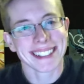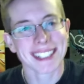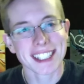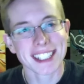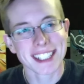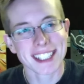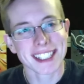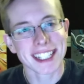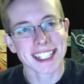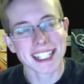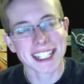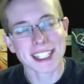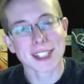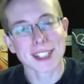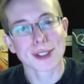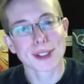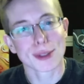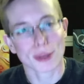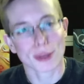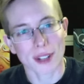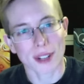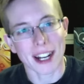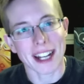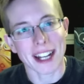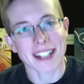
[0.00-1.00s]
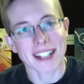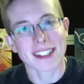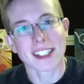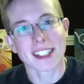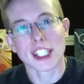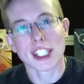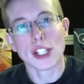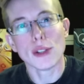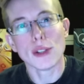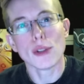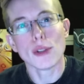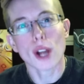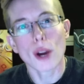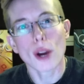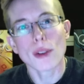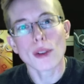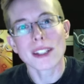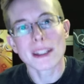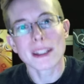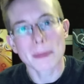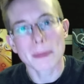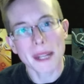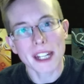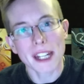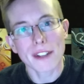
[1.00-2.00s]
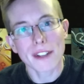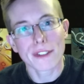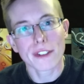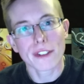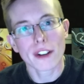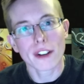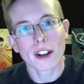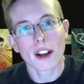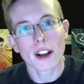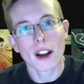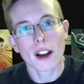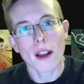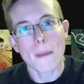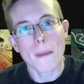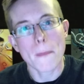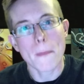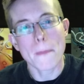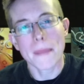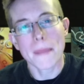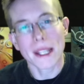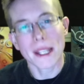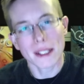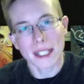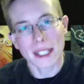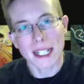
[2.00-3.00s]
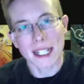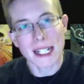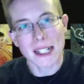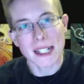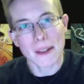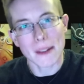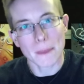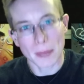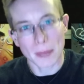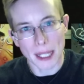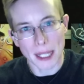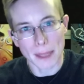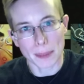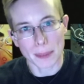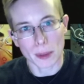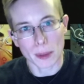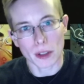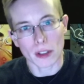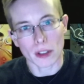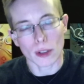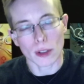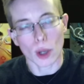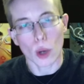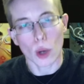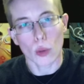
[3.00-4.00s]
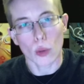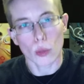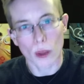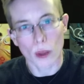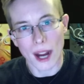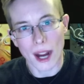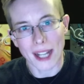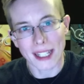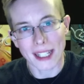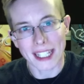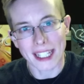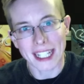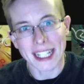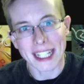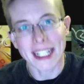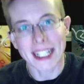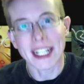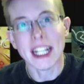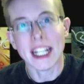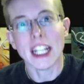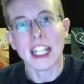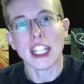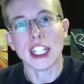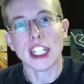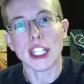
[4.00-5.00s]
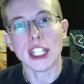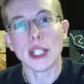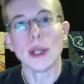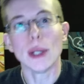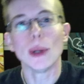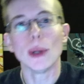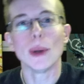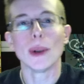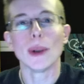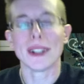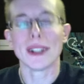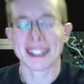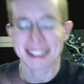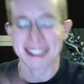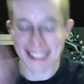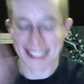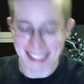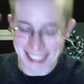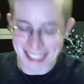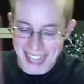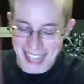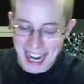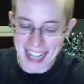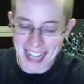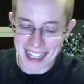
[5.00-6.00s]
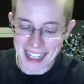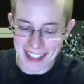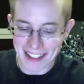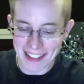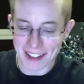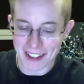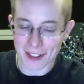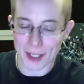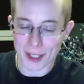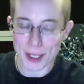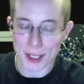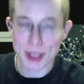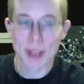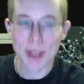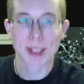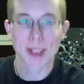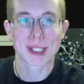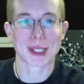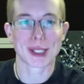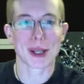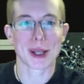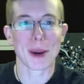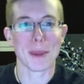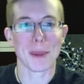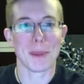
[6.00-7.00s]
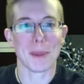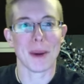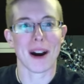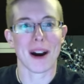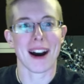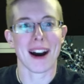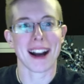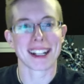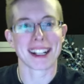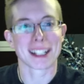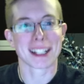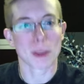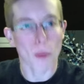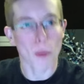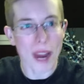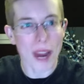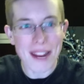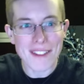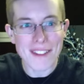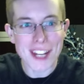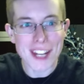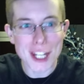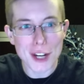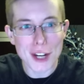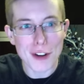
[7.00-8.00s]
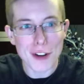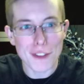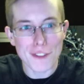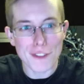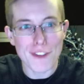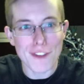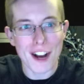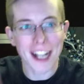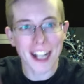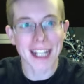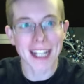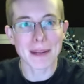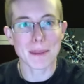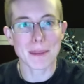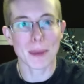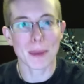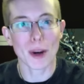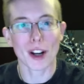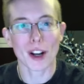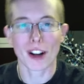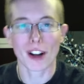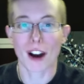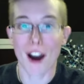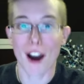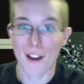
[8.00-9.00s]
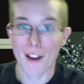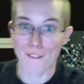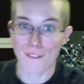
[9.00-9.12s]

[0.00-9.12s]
Jesus Christ, you don't speak for millions of people, Riley. You are standing there on your soapbox, waving your fucking book on